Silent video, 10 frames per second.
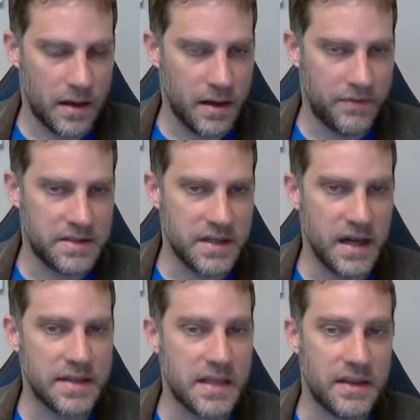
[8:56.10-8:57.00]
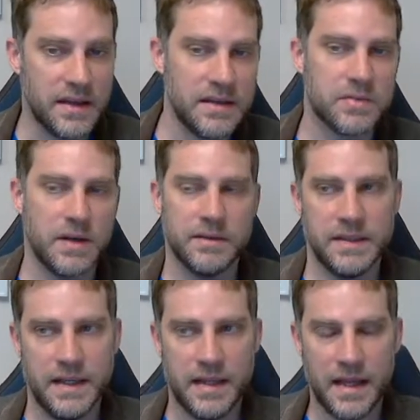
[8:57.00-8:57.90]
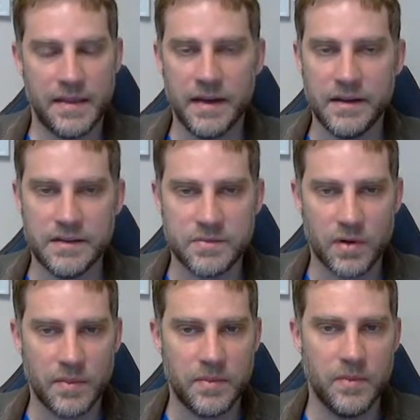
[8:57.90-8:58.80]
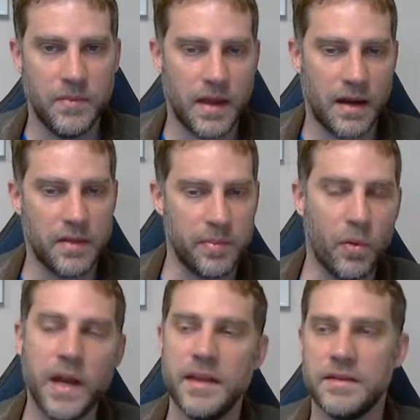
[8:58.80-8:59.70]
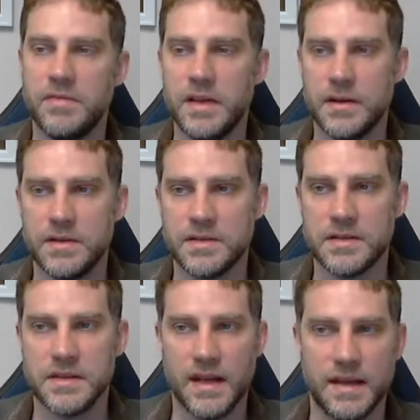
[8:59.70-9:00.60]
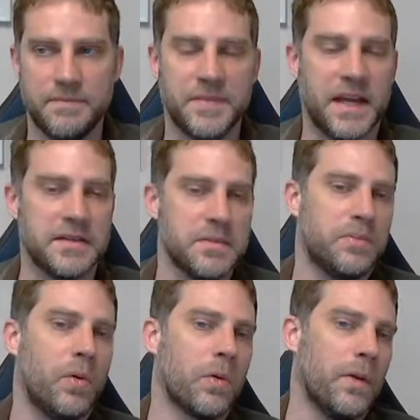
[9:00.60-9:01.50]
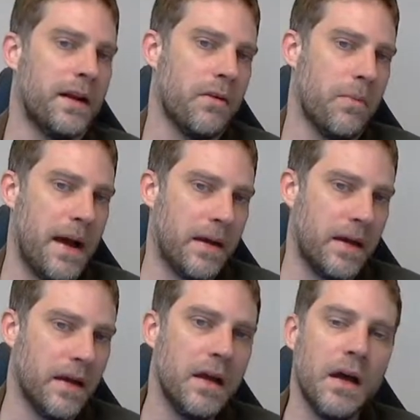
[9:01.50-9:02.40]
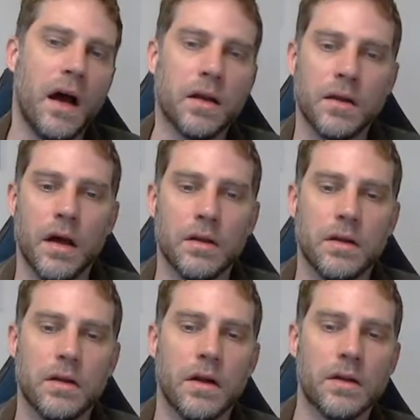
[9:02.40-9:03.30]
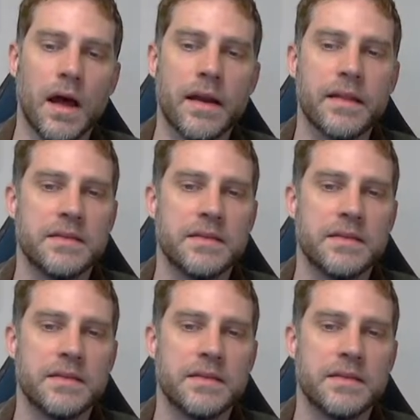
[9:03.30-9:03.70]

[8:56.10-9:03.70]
and if it does, they think it is a relevant link. And that is what kind of the point of this video is to say that is a poor way to go about it. A lot of the